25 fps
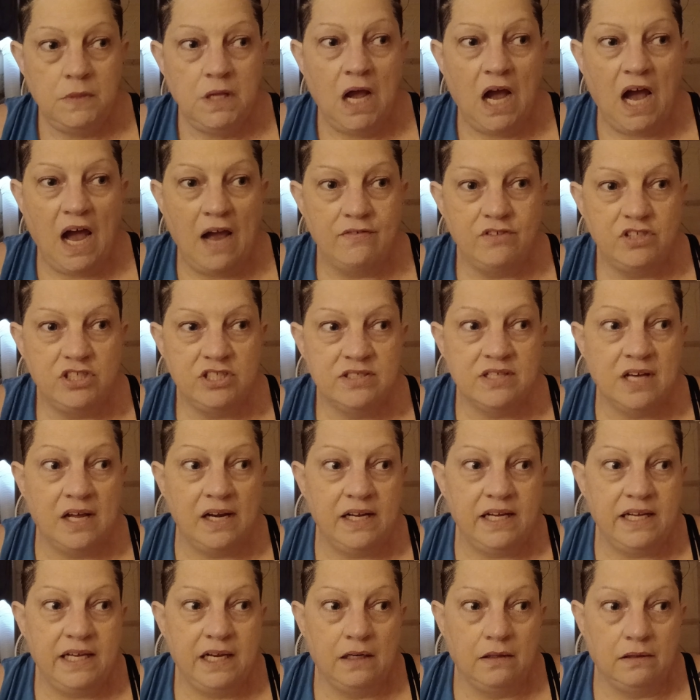I just got
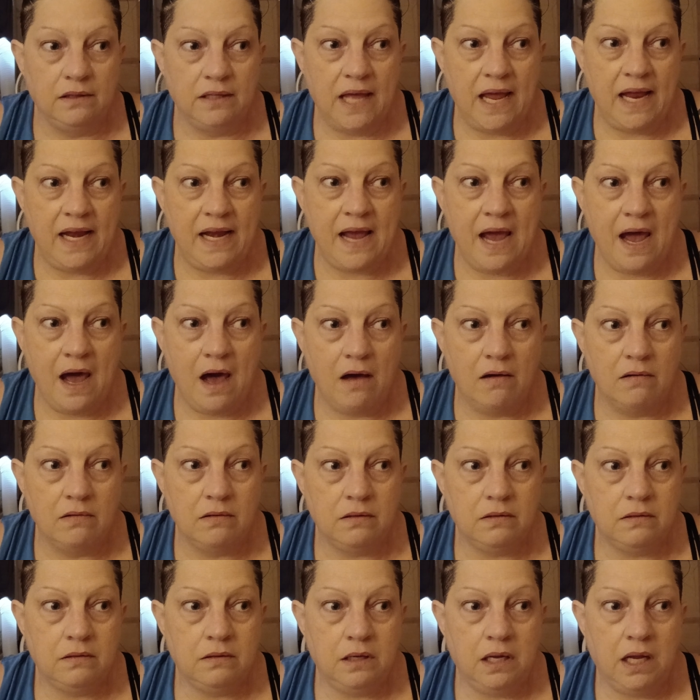to get it laid out
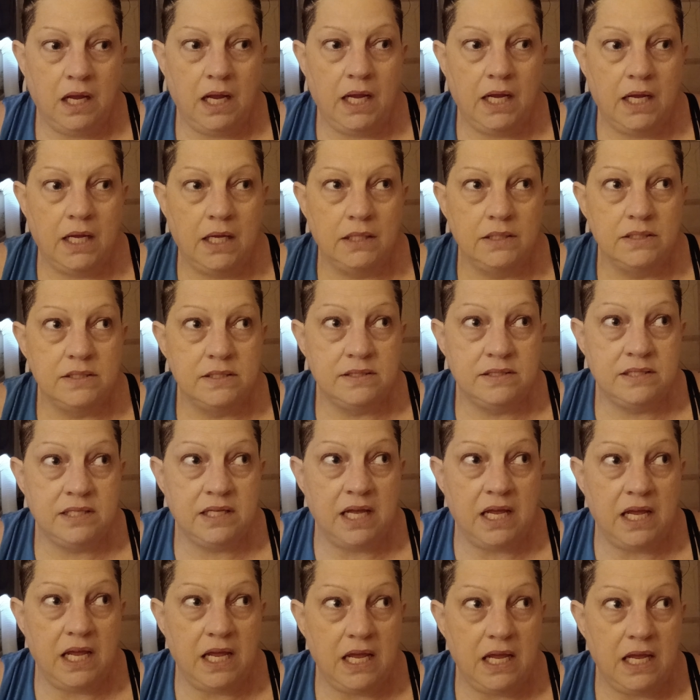and
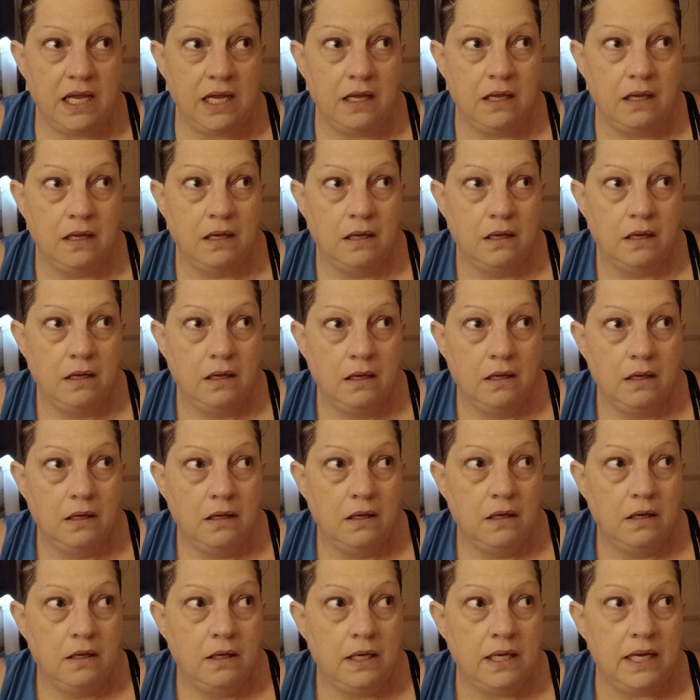see
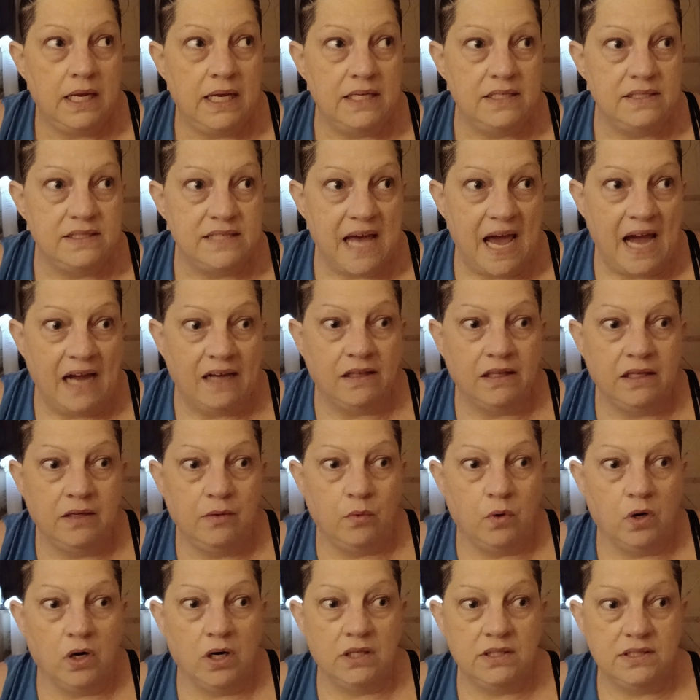exactly
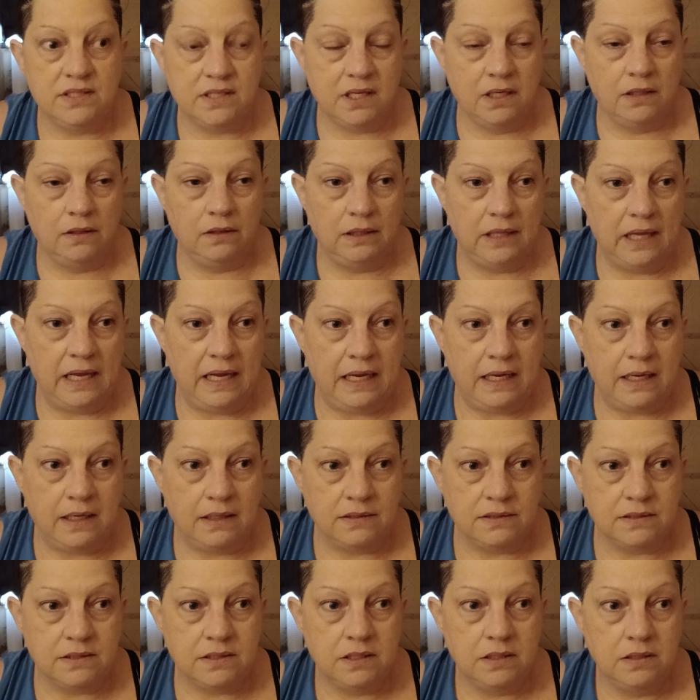where it's going to
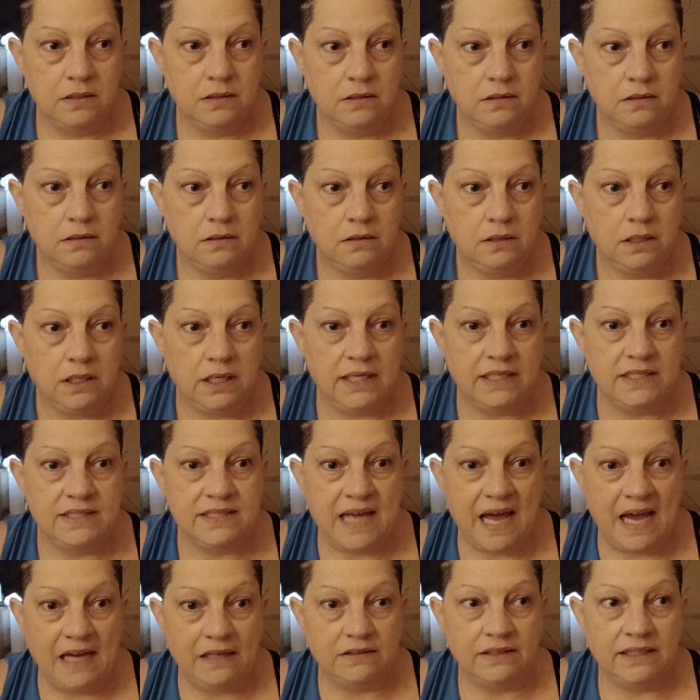land,
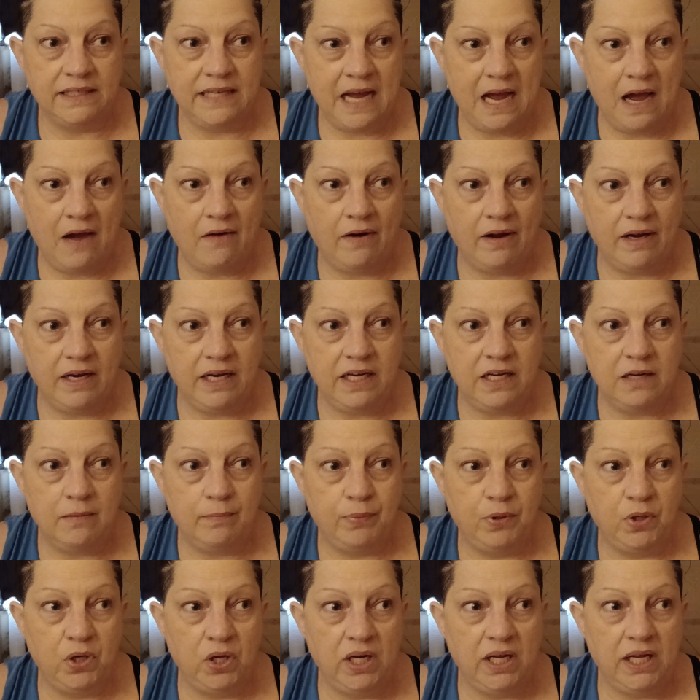exactly how I need to
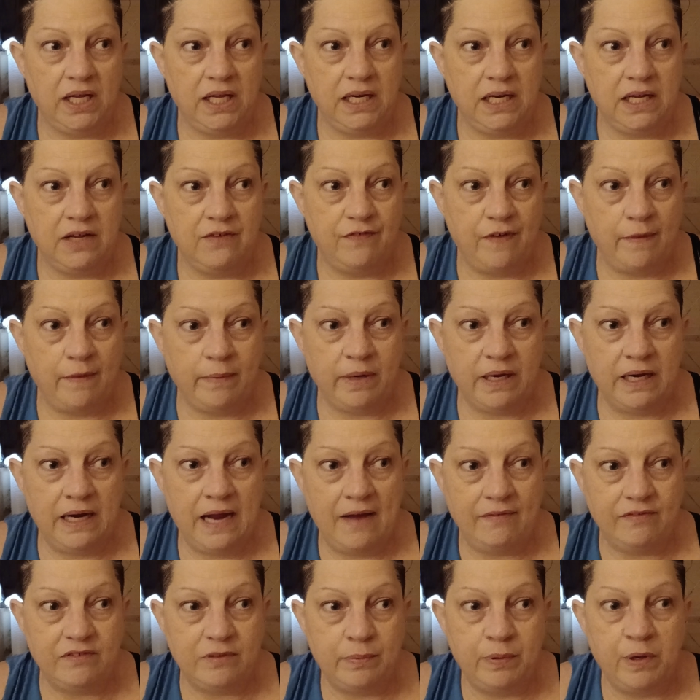put it, if I'm going to
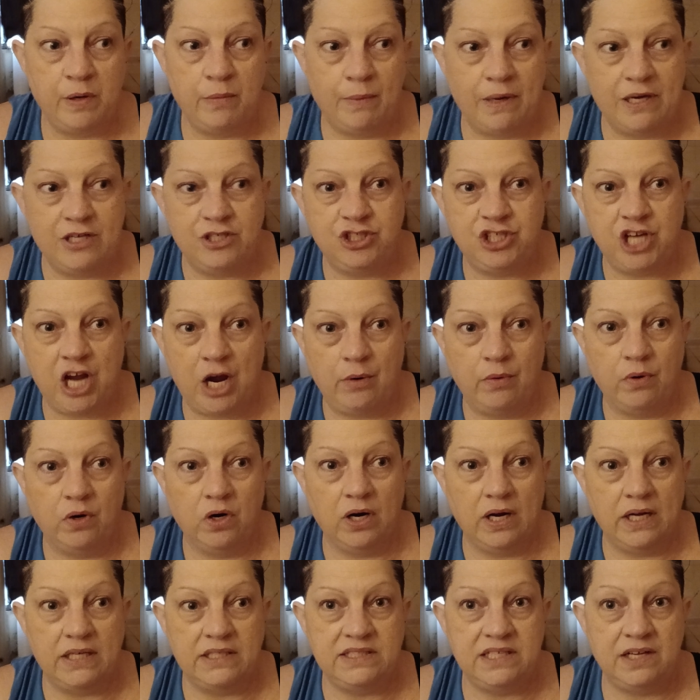have to put my
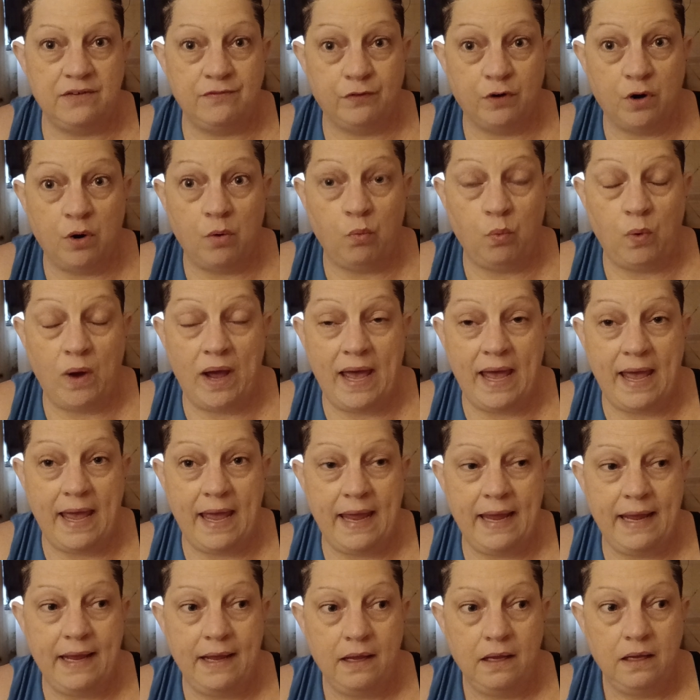shower a different
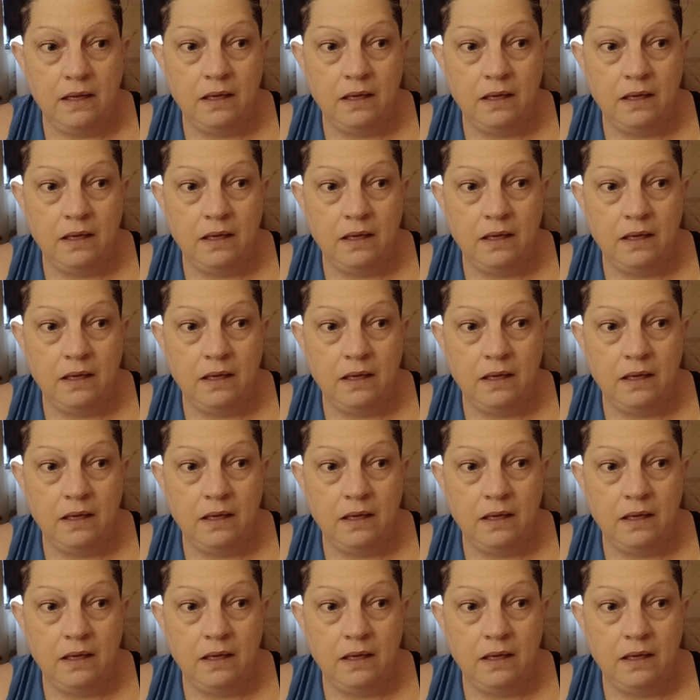way